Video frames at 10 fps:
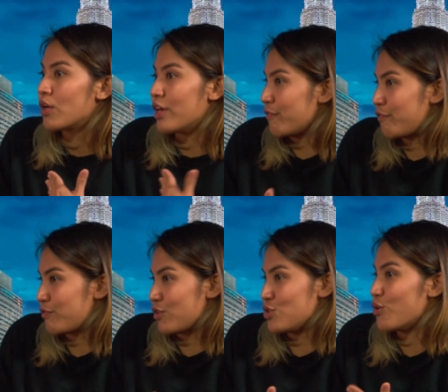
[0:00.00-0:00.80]

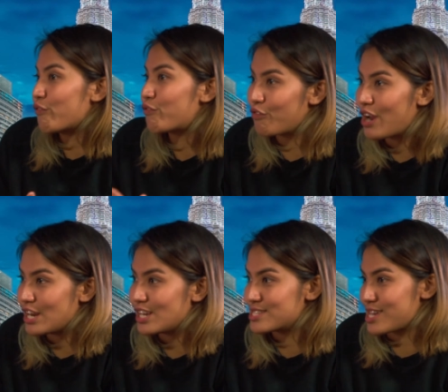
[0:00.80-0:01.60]
if your
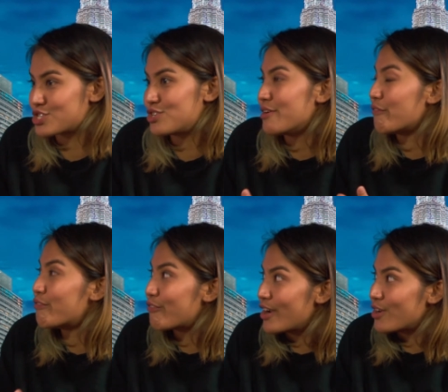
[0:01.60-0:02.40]
friend is actually a
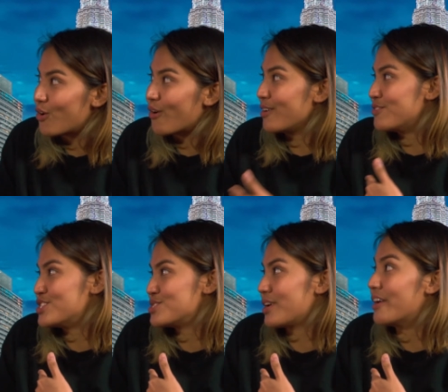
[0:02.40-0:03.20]
friend or if
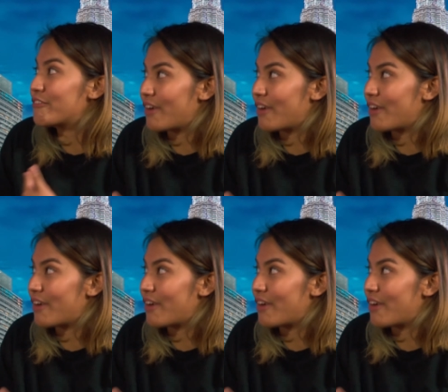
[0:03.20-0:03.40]
she's a